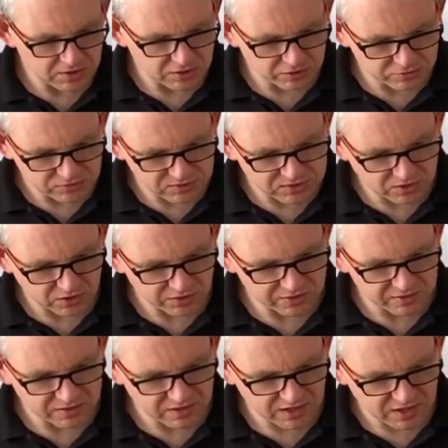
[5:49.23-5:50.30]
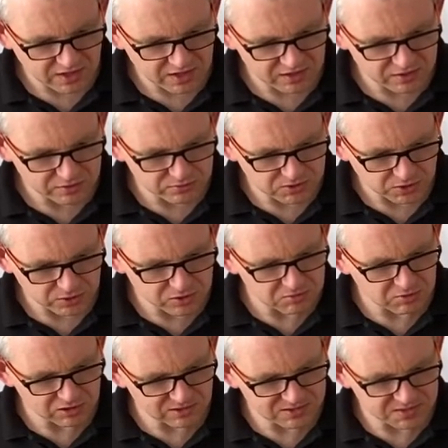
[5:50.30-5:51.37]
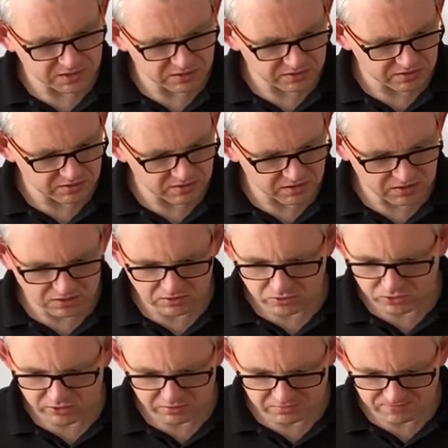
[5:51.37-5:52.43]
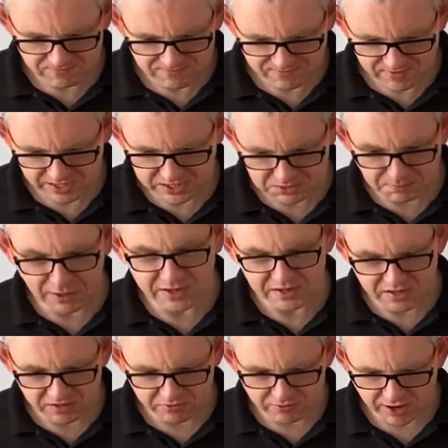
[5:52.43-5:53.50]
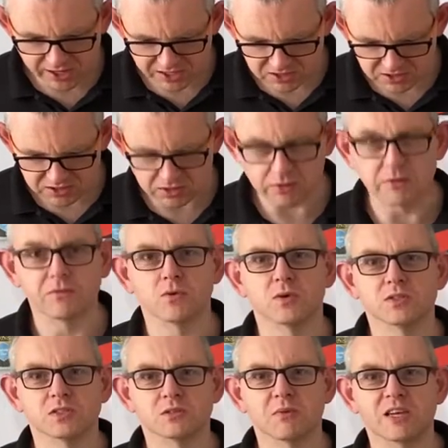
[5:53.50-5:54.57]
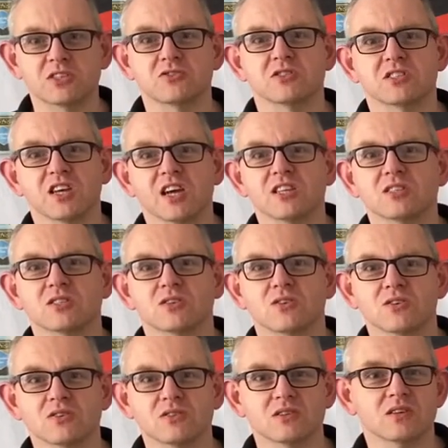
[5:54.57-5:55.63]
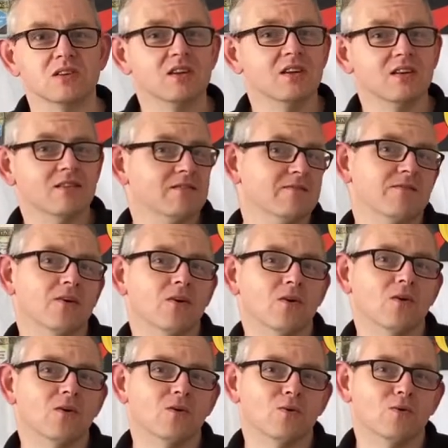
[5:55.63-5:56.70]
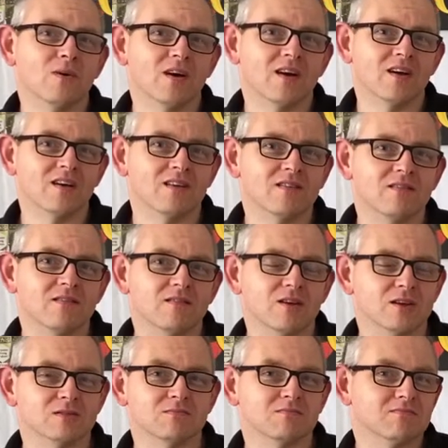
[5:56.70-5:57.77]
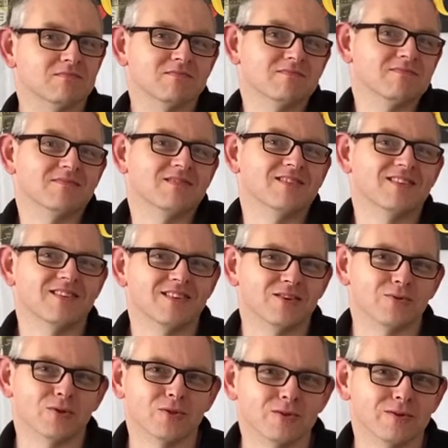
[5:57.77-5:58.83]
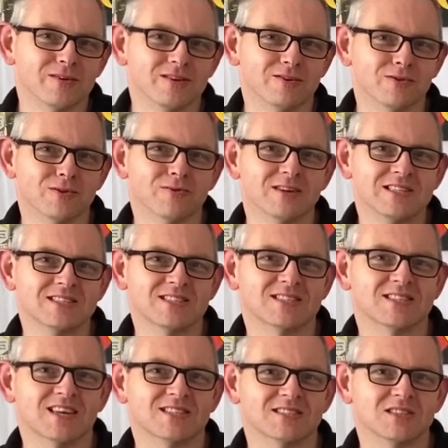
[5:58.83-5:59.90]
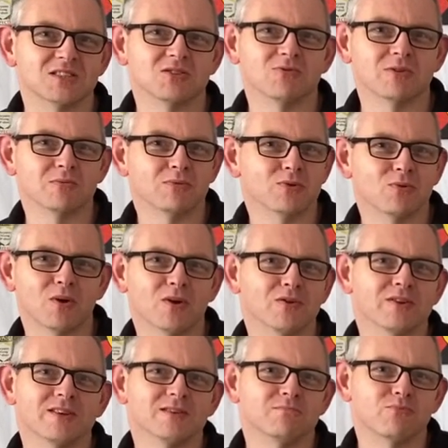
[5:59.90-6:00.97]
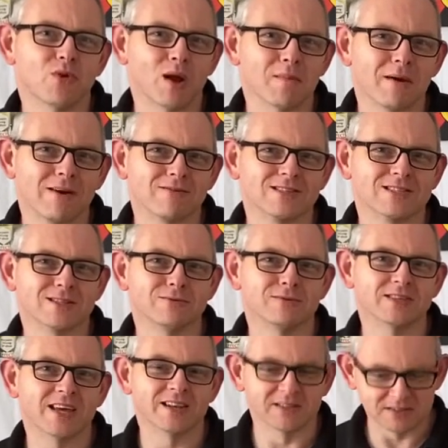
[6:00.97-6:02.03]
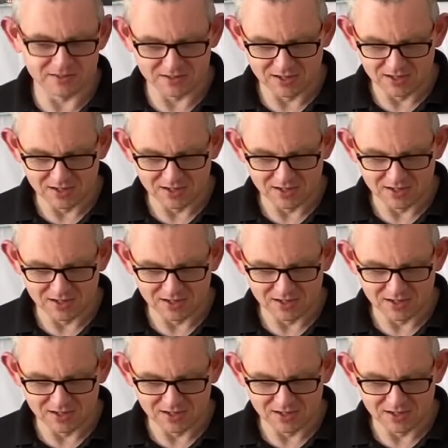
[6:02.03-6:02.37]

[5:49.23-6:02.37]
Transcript: use on other models in the other expanded range. So if you want some extra chainswords for your other intercessors, you want to put one on your Primaris Lieutenant,